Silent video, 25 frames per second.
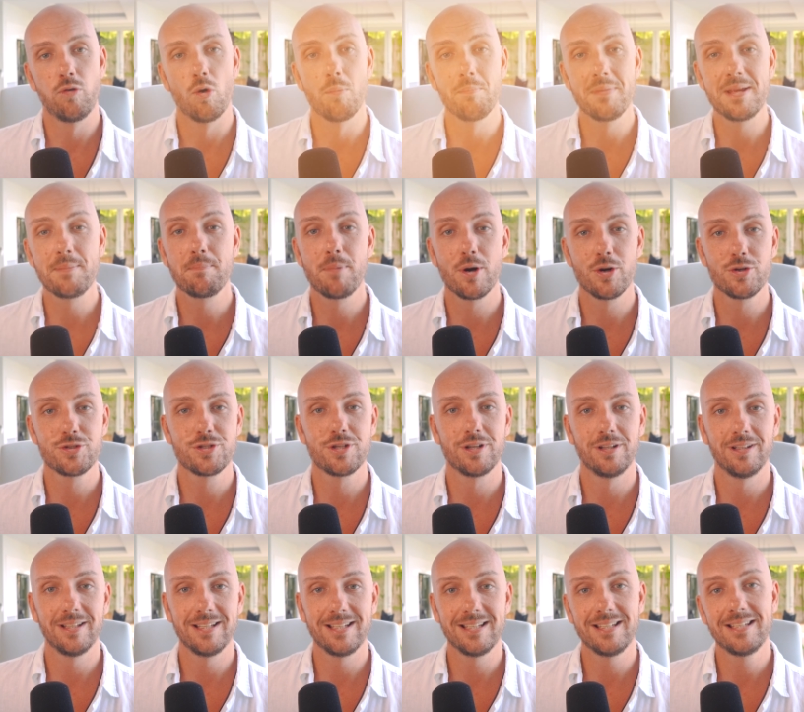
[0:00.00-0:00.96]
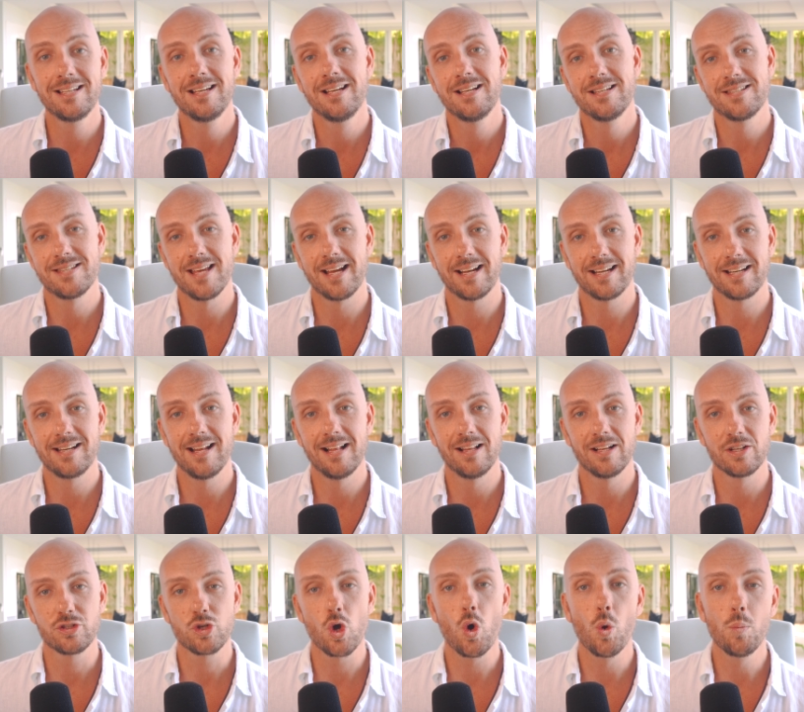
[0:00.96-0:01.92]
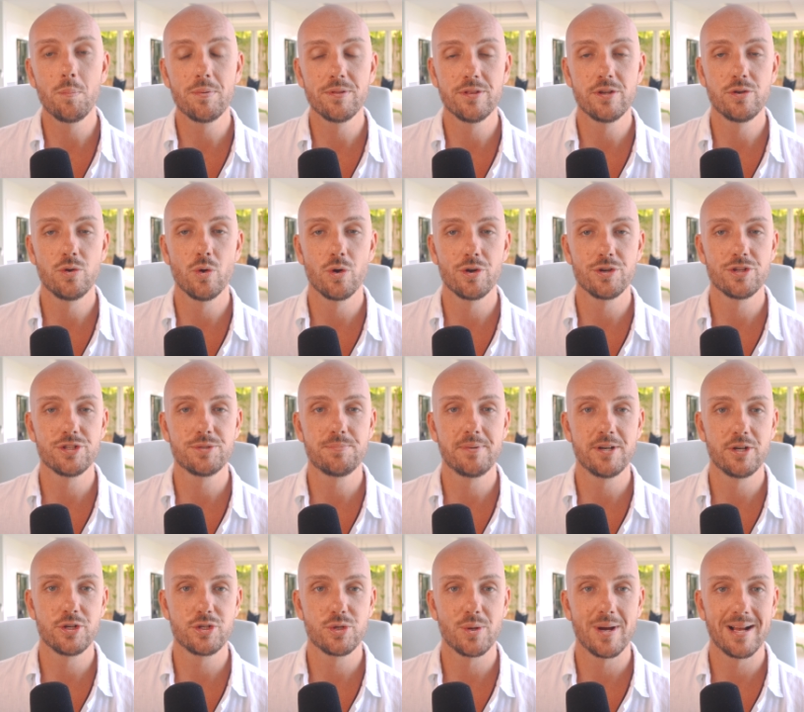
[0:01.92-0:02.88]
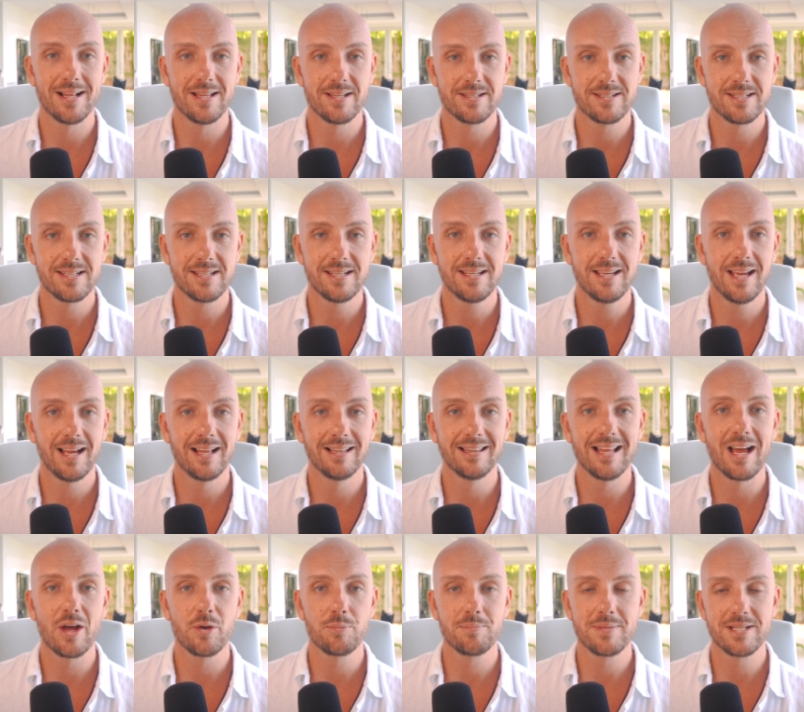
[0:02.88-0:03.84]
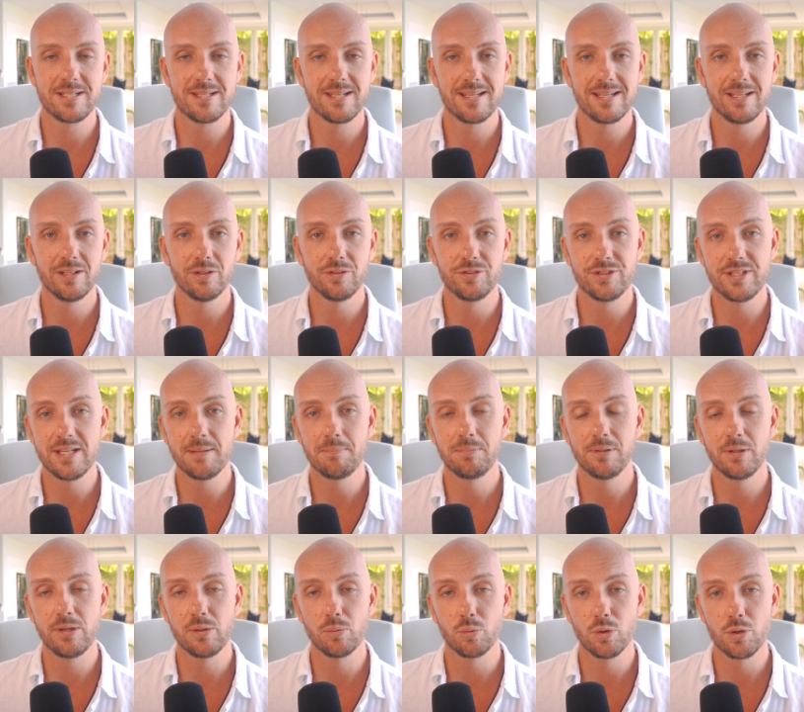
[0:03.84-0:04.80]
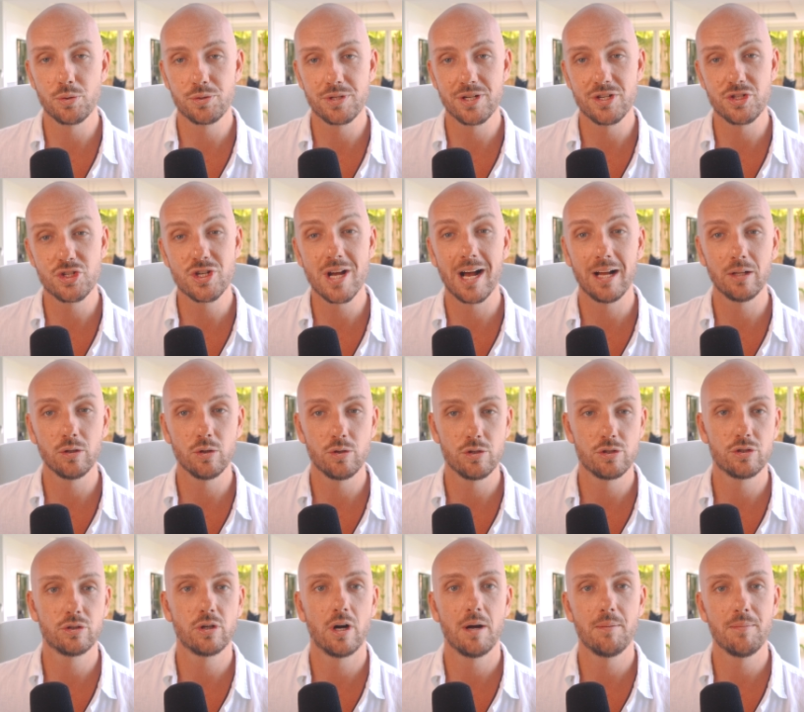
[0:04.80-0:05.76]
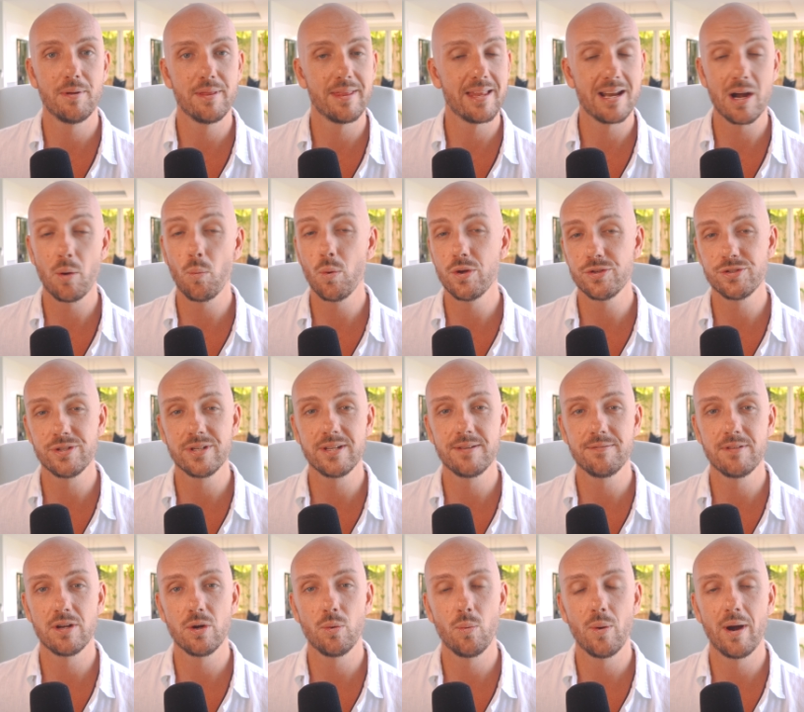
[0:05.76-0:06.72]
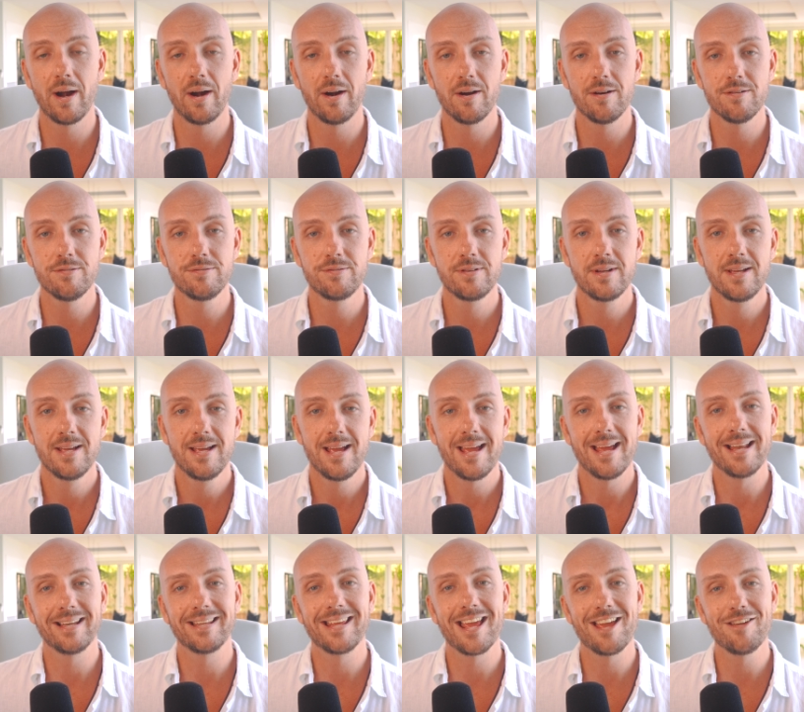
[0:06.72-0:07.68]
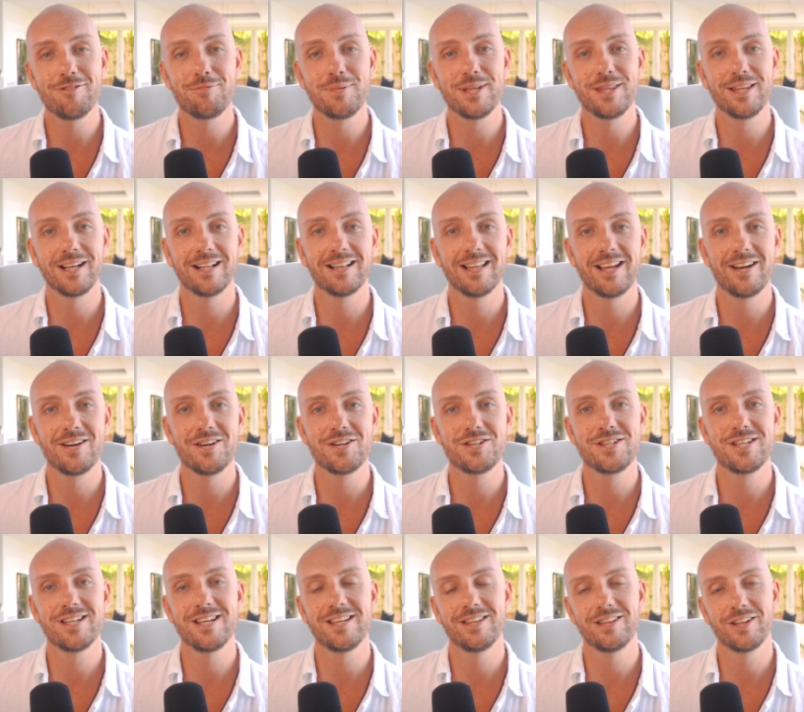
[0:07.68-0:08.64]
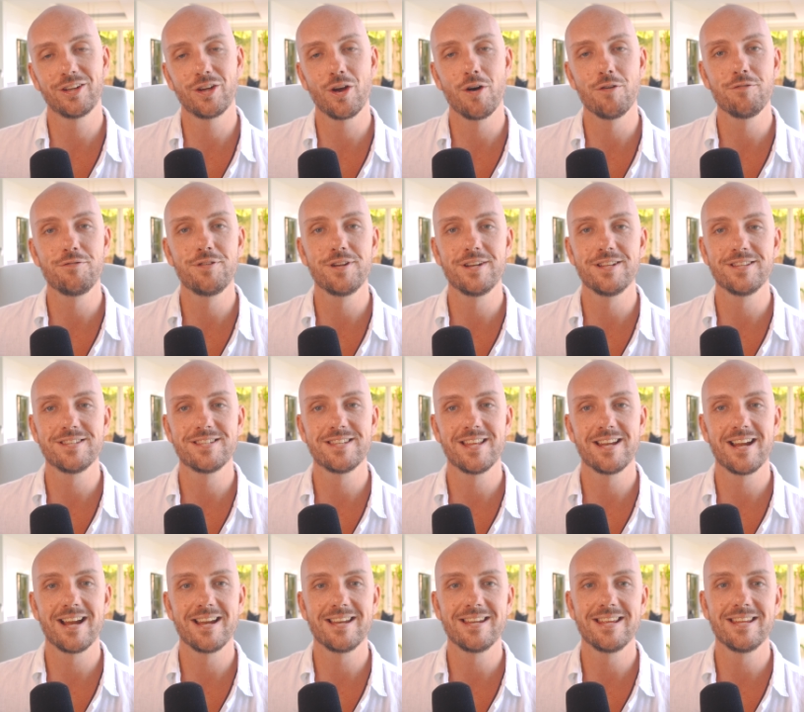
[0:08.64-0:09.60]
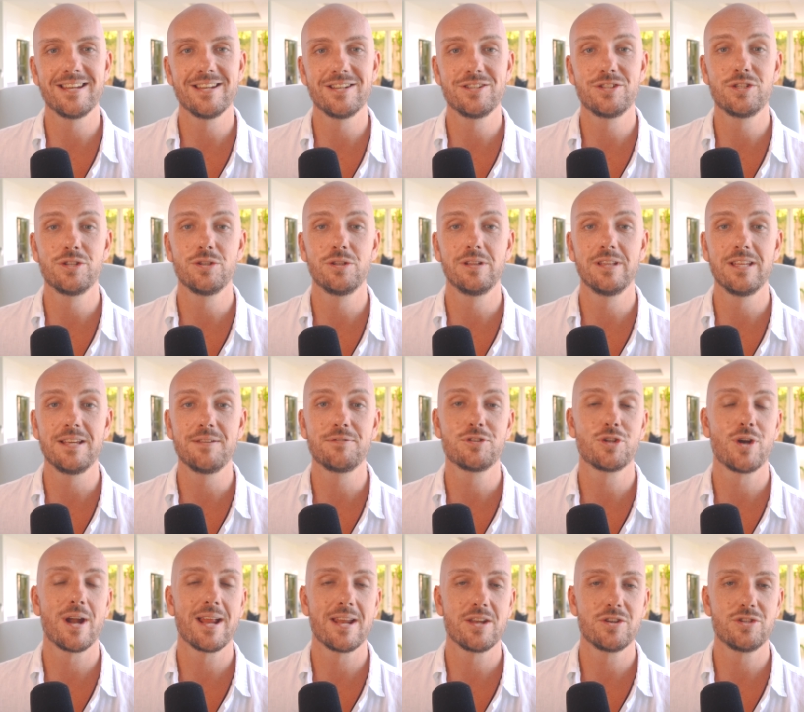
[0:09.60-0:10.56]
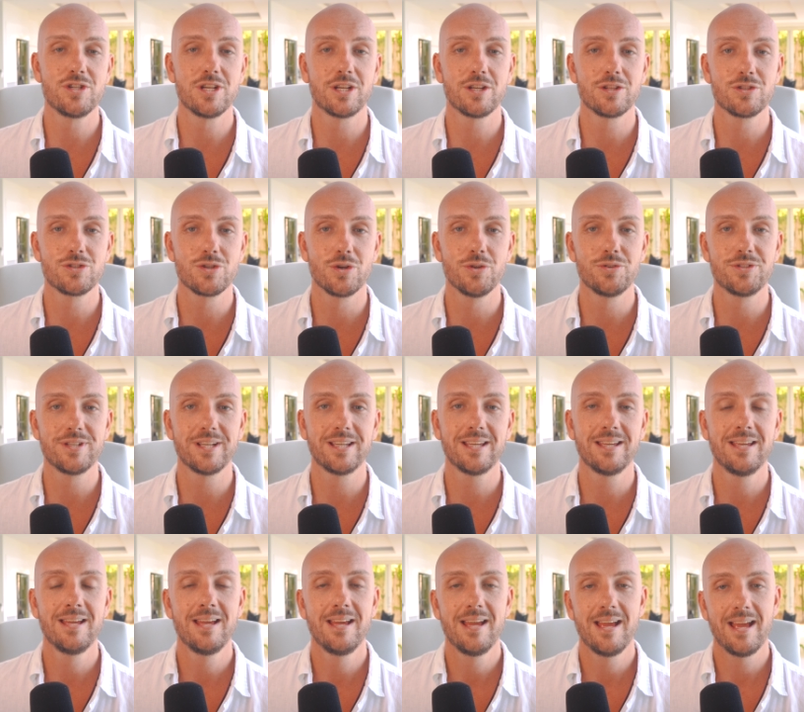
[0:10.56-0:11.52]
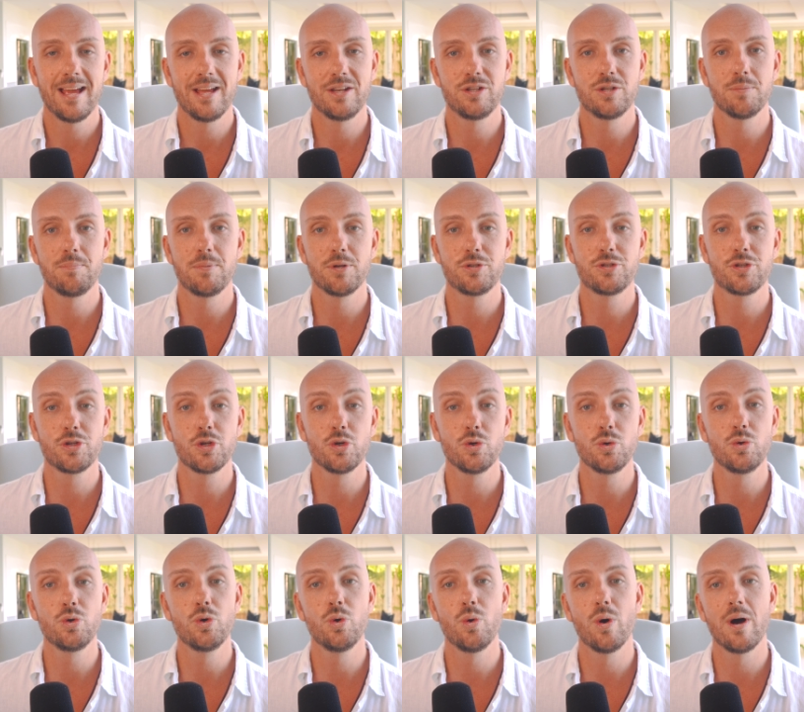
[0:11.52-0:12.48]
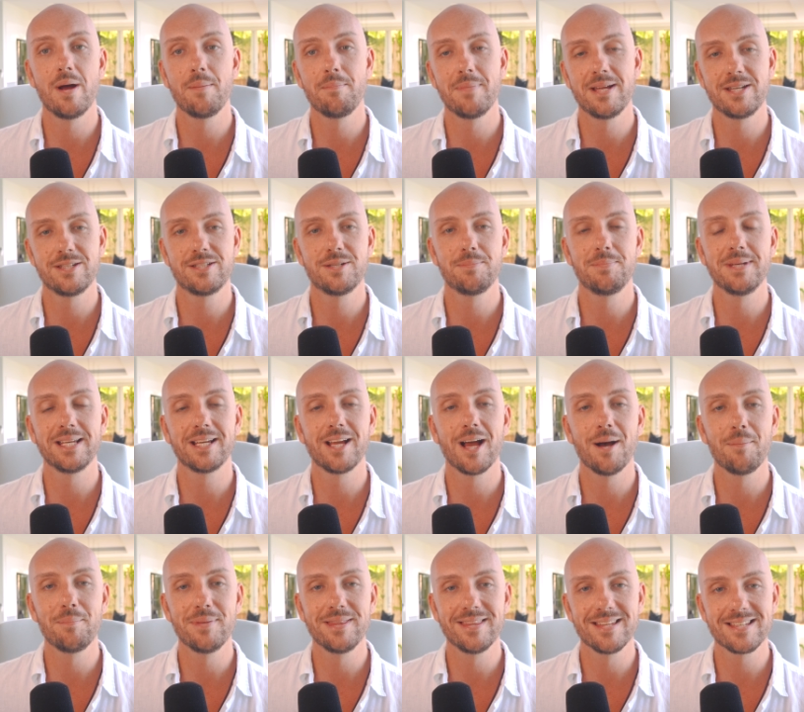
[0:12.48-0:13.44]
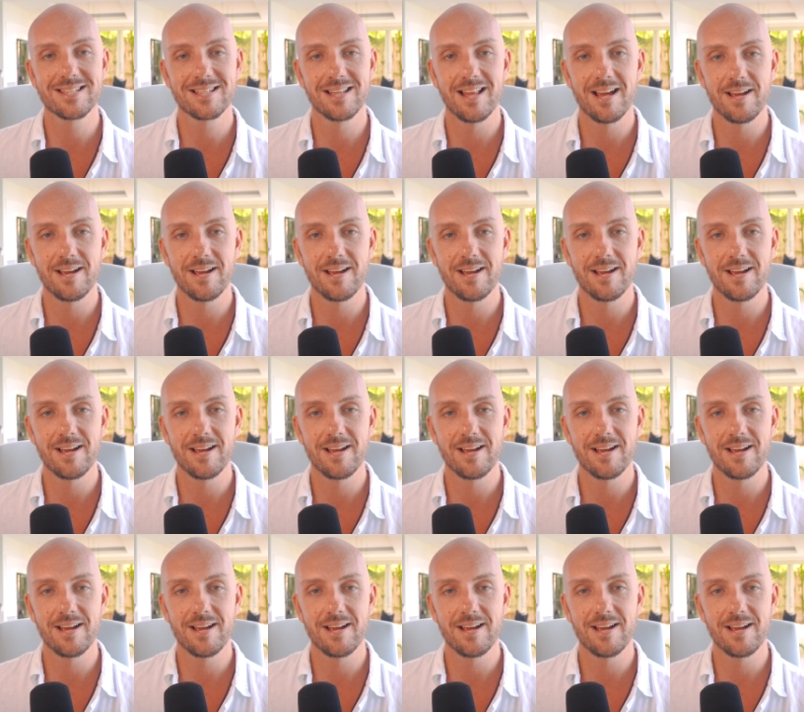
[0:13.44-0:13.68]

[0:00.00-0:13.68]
For me personally, psychedelics opened the door to spirituality, allowed me to heal deeply rooted childhood trauma that I wasn't even aware of, and gave me the clarity and the confidence that I needed to leave strategy consulting and to pursue who I meant to become in this